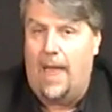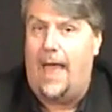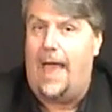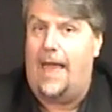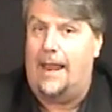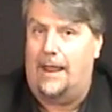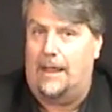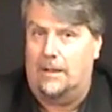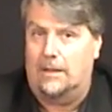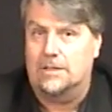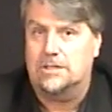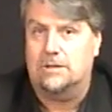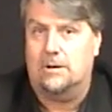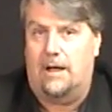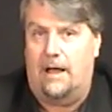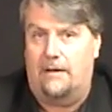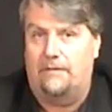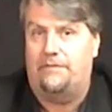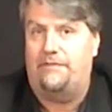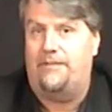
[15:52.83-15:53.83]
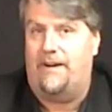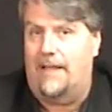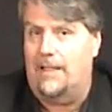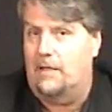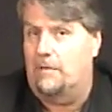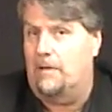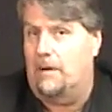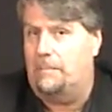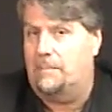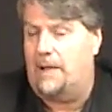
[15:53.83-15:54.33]
And I also have
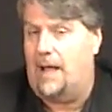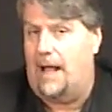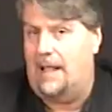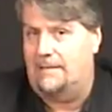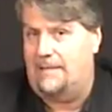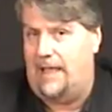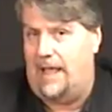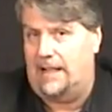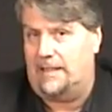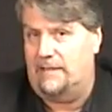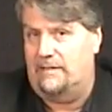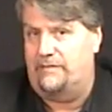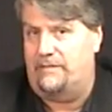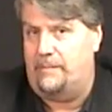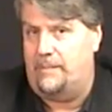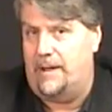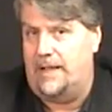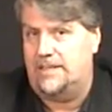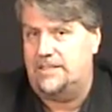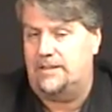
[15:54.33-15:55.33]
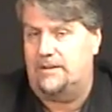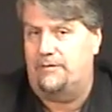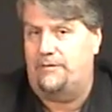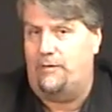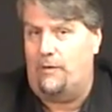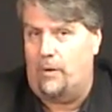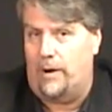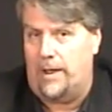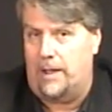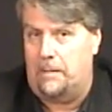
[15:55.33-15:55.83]
follow-up contact information
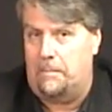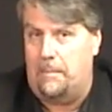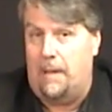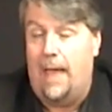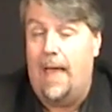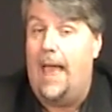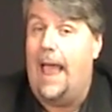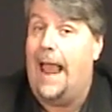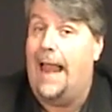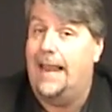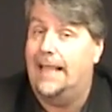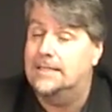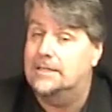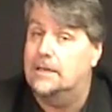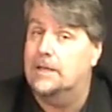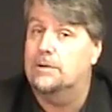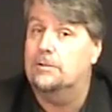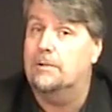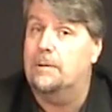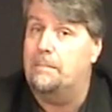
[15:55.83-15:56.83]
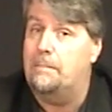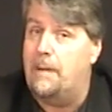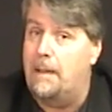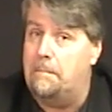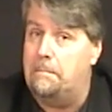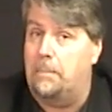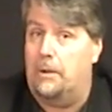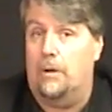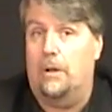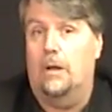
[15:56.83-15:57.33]
for him, and he's going to
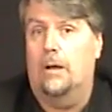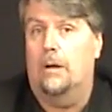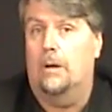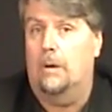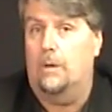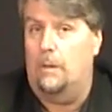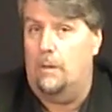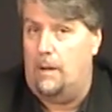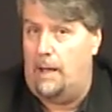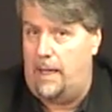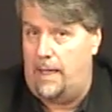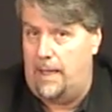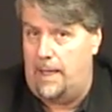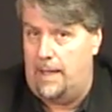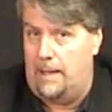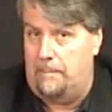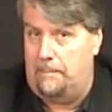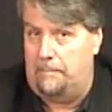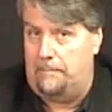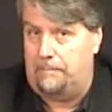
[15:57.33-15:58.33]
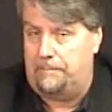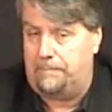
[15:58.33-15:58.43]
remember who I am.